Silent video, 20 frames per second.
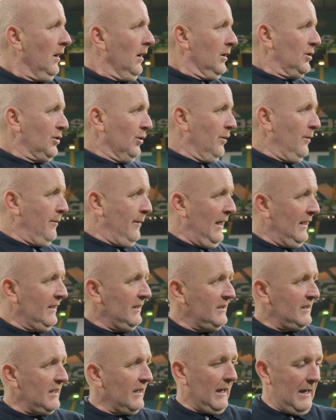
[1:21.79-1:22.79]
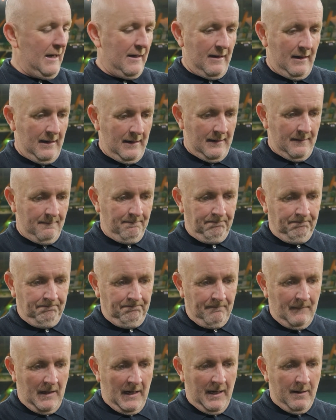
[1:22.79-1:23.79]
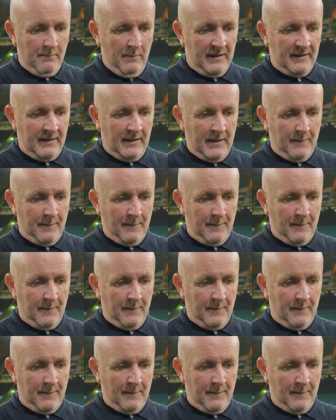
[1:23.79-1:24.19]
So we managed to get that into